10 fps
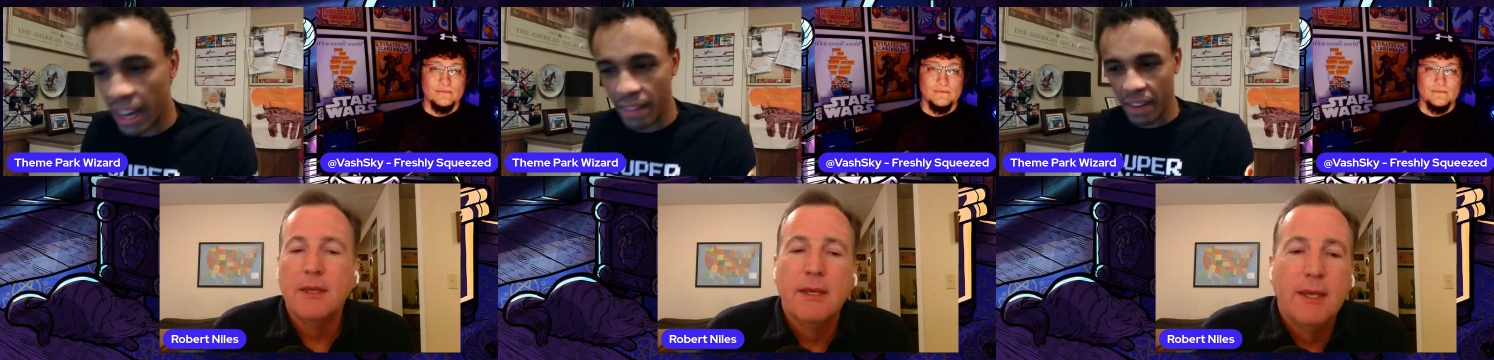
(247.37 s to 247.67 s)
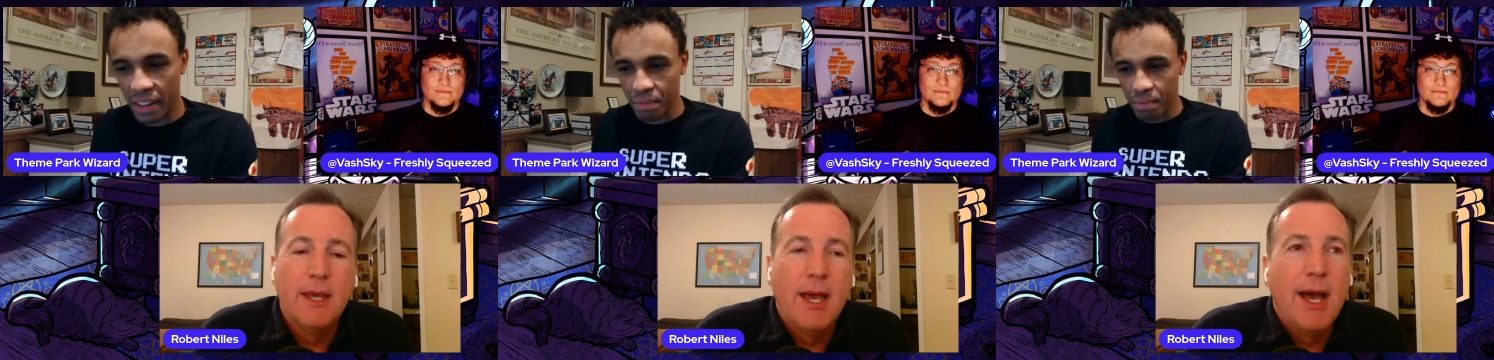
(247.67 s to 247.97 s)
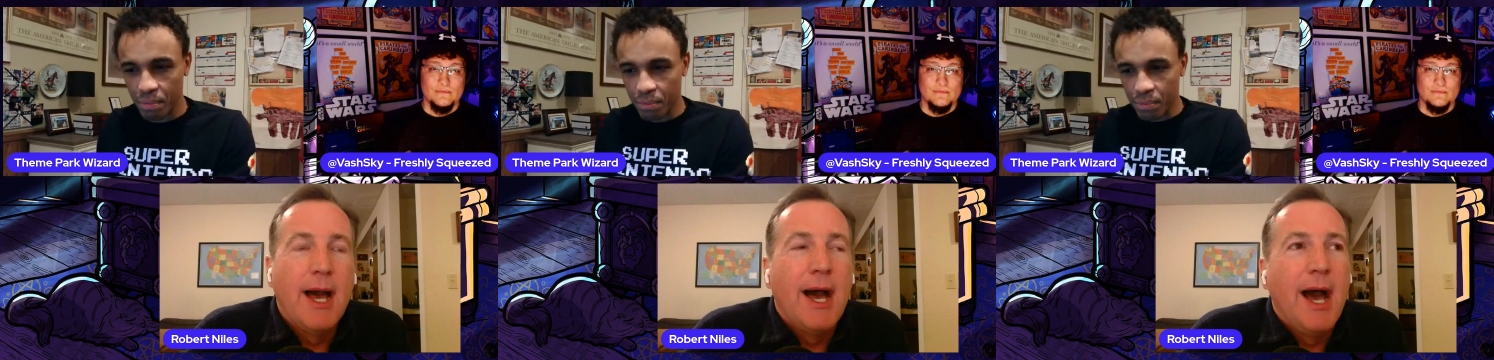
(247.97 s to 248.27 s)
Speaker 1: Cafe?
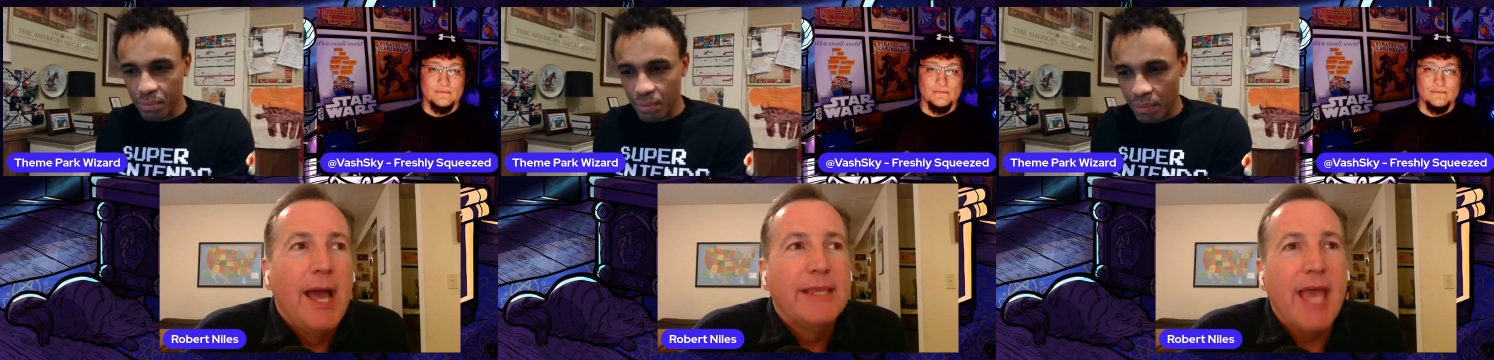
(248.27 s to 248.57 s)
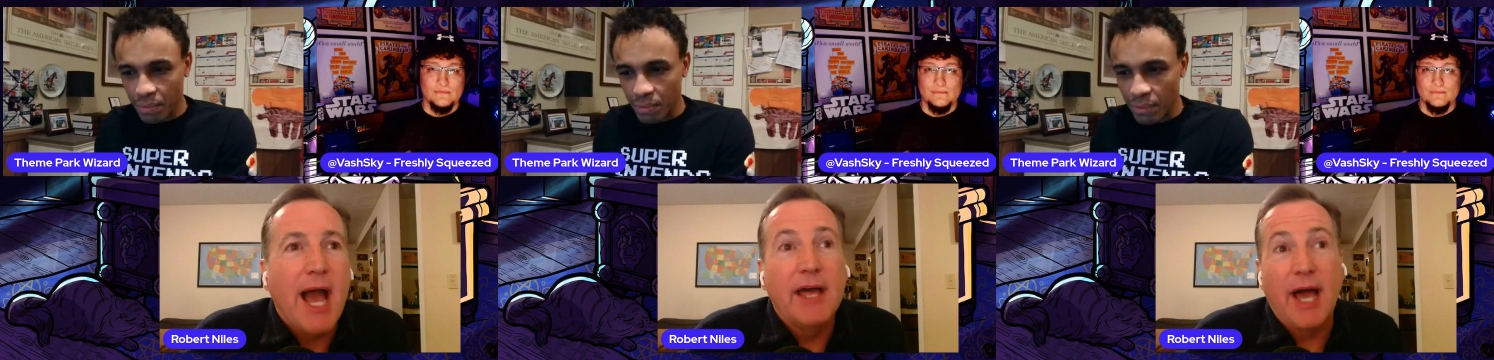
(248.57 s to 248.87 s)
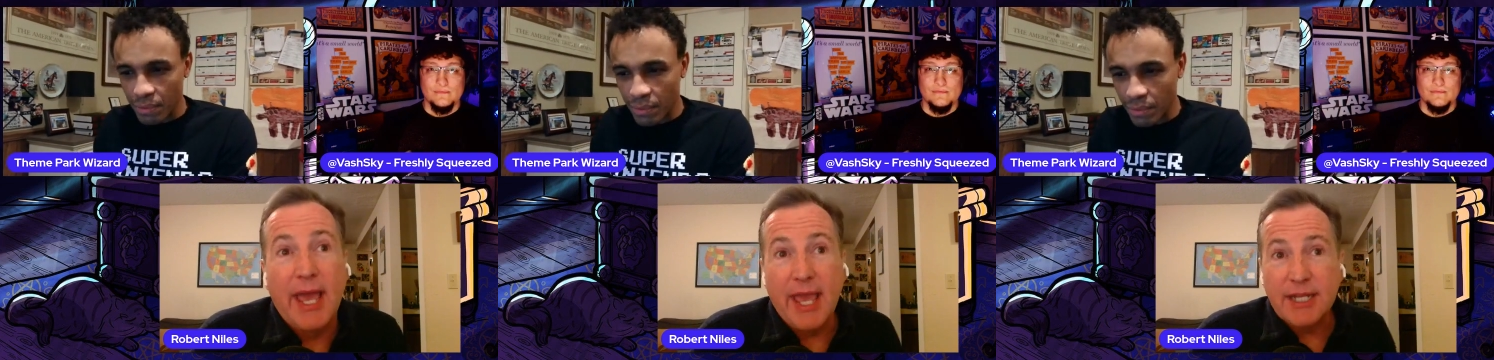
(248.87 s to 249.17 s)
Yeah, I,
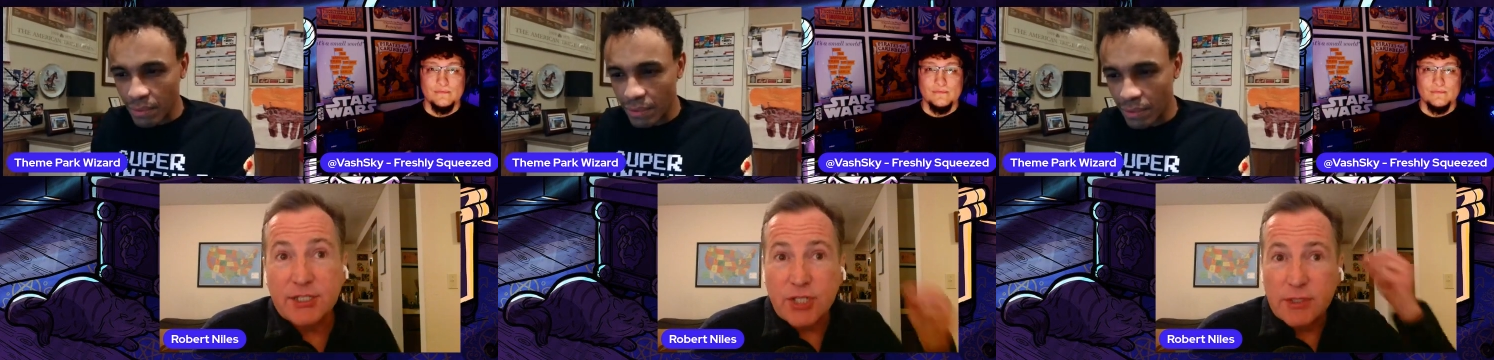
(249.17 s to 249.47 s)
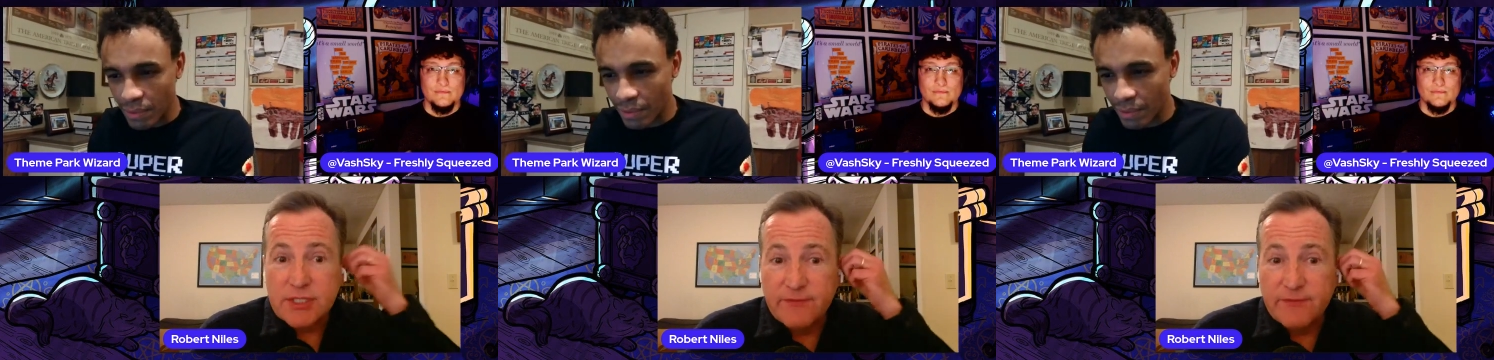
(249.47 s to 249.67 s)
I, ate at Toad's the